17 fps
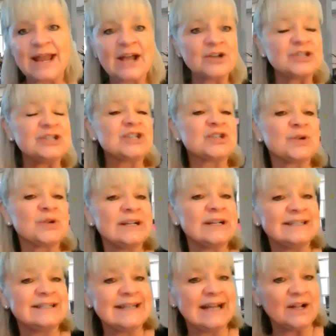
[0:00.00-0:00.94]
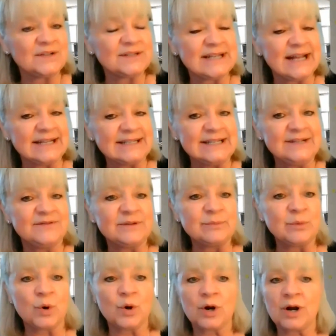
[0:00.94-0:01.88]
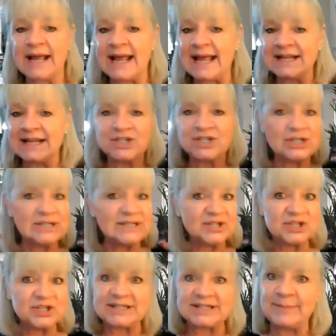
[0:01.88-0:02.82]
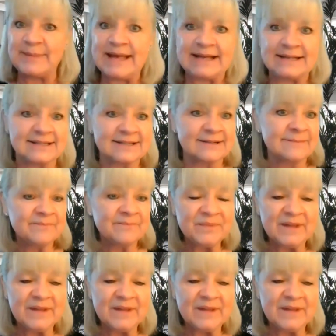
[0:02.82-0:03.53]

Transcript: Now she's trying to downsize even more, and she's just a mess.